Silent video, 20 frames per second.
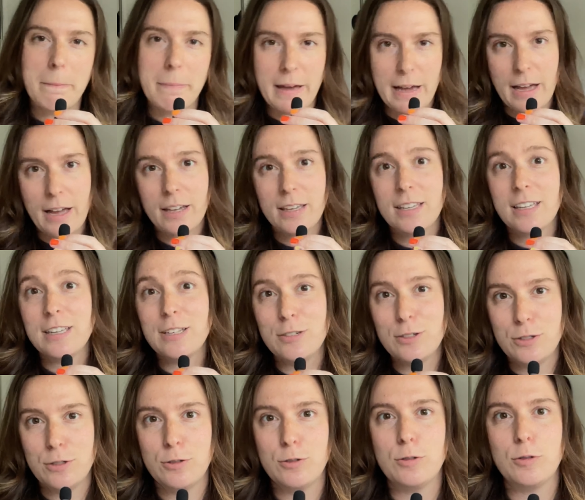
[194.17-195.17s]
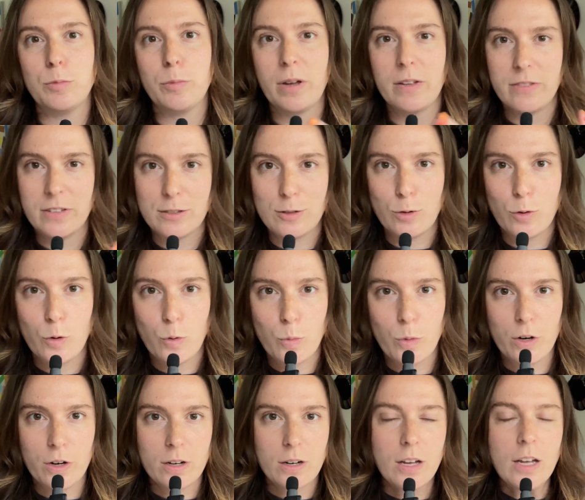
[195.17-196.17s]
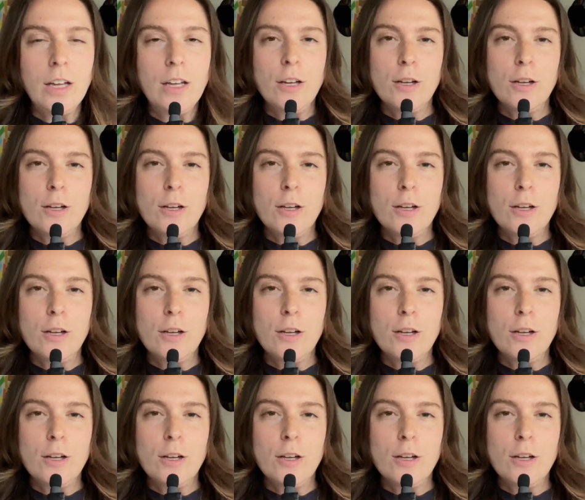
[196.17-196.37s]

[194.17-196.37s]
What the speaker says: back into my physical work.